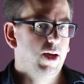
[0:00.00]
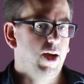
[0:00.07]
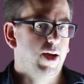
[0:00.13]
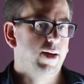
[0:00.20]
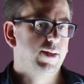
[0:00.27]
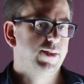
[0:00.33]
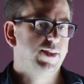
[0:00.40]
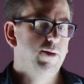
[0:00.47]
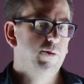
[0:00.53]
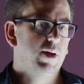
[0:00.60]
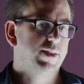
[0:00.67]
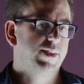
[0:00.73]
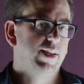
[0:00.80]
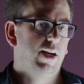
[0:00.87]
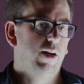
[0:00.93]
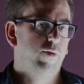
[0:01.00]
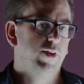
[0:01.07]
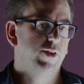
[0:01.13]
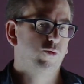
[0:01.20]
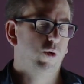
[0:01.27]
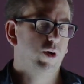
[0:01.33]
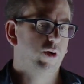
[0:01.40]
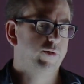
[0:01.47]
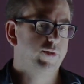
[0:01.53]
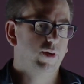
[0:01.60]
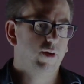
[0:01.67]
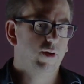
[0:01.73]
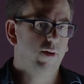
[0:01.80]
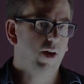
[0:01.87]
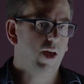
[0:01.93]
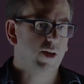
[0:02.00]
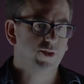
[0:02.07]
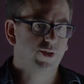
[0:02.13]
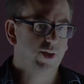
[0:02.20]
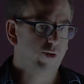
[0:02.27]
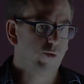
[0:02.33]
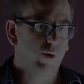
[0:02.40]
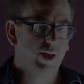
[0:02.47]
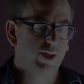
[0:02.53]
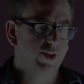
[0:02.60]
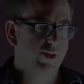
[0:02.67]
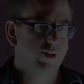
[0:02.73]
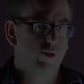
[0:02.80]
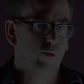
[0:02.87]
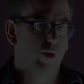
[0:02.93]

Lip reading: And I see myself as one of the last generations,